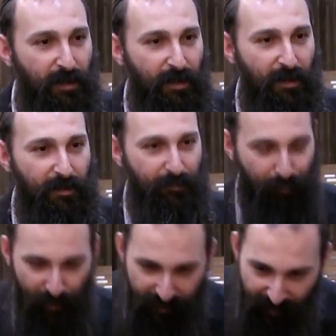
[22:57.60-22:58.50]
and
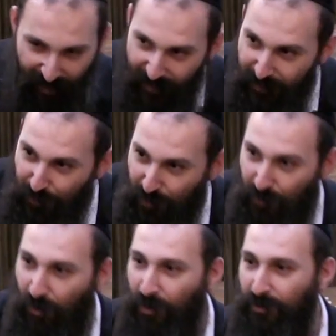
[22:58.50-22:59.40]
putting the head into
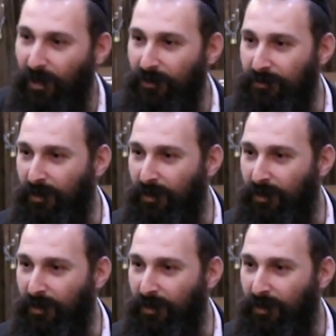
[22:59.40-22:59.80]
the crocodile's